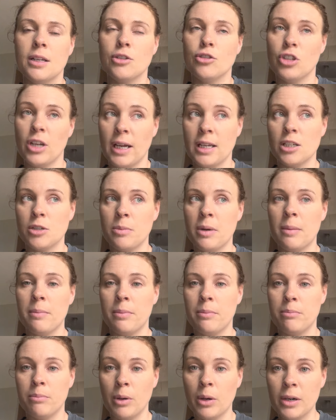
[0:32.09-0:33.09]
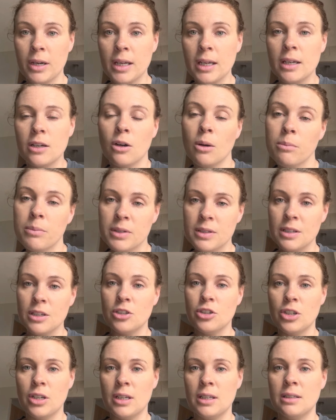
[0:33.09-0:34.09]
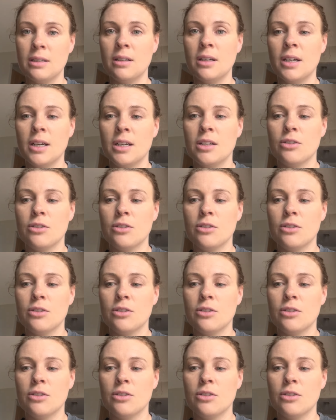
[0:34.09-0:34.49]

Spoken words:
change my body composition,